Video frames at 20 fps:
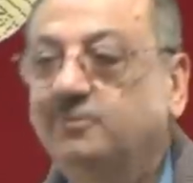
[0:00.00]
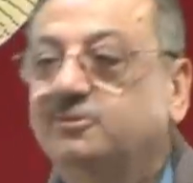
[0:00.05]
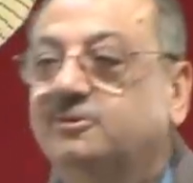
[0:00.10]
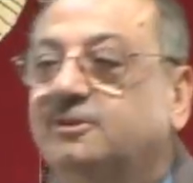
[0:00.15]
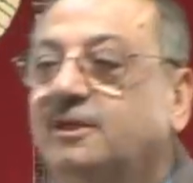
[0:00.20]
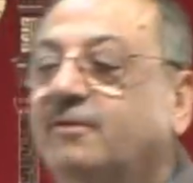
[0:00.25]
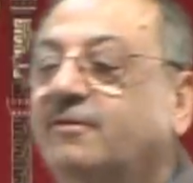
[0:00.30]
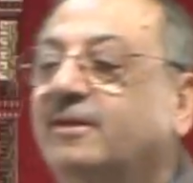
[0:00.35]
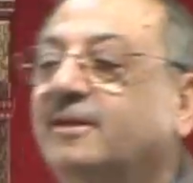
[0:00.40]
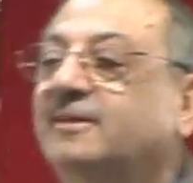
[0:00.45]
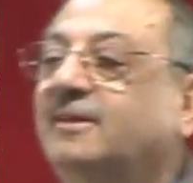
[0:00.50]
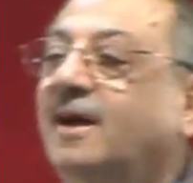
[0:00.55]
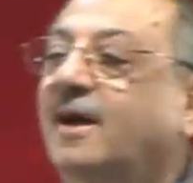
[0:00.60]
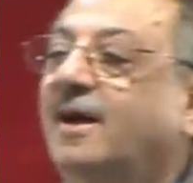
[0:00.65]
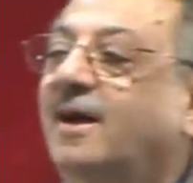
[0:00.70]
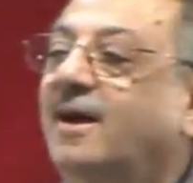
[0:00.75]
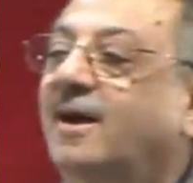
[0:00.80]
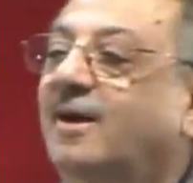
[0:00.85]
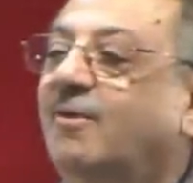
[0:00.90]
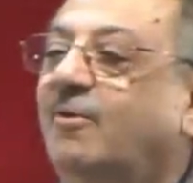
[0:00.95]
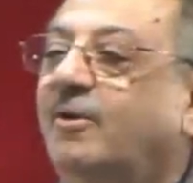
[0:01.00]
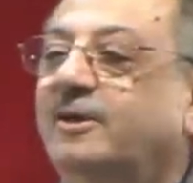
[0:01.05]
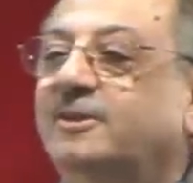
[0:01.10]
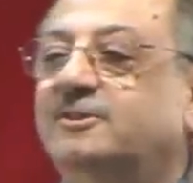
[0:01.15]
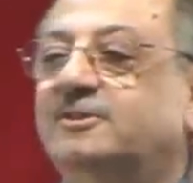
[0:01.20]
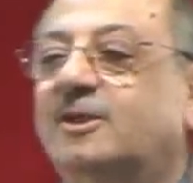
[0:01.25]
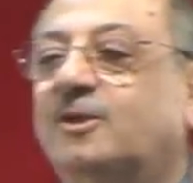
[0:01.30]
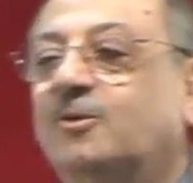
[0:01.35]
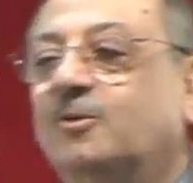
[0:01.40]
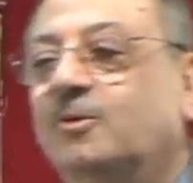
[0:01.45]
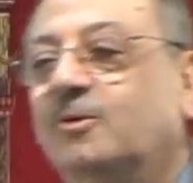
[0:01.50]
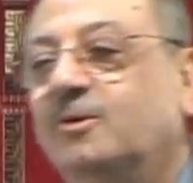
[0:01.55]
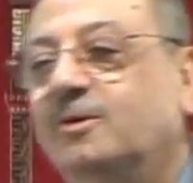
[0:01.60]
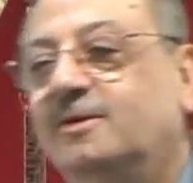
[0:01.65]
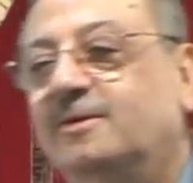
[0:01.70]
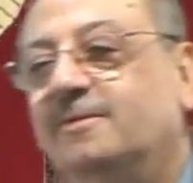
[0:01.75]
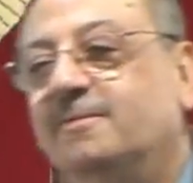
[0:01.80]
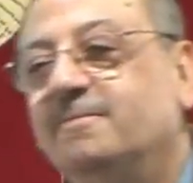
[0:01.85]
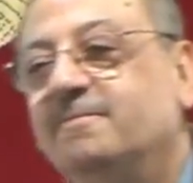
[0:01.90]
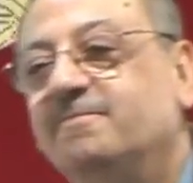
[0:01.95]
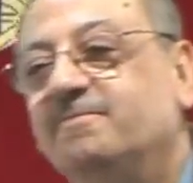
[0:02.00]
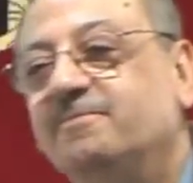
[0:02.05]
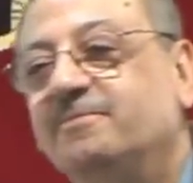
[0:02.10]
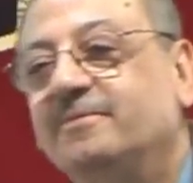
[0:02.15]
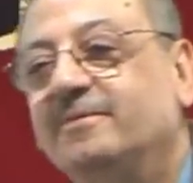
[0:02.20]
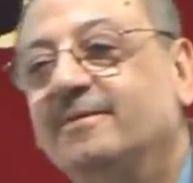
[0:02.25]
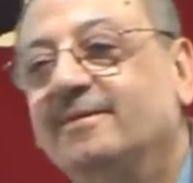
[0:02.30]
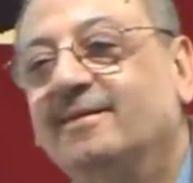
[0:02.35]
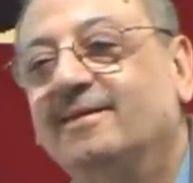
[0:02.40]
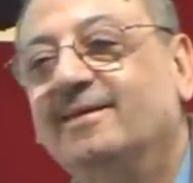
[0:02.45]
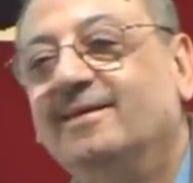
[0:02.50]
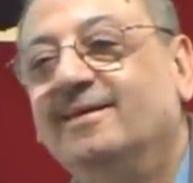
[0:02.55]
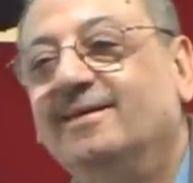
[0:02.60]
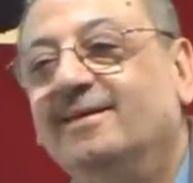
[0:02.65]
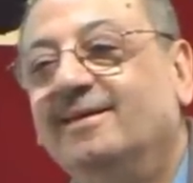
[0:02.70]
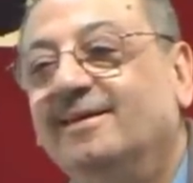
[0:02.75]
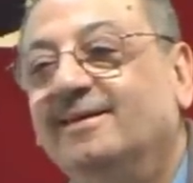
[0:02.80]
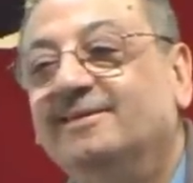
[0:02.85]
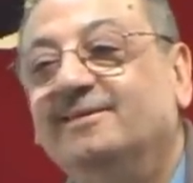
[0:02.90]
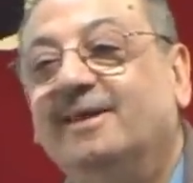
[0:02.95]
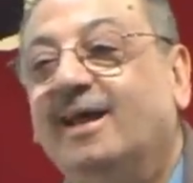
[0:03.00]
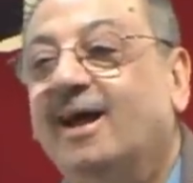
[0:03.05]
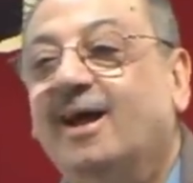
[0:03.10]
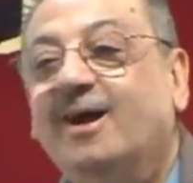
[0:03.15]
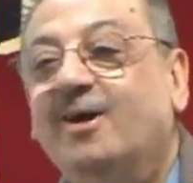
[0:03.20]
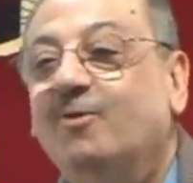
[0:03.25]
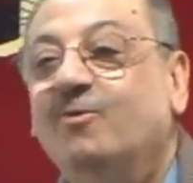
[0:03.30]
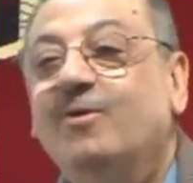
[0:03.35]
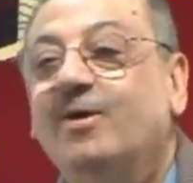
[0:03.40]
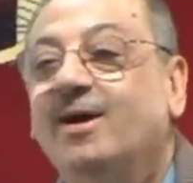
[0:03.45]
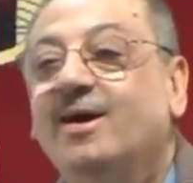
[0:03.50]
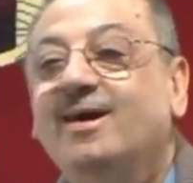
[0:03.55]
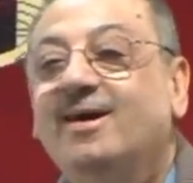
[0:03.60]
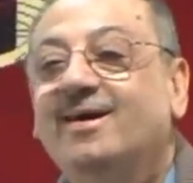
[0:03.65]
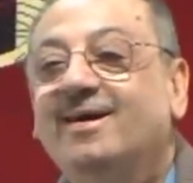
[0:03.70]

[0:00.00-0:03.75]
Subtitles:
our da'a. What is the root? Da'awa.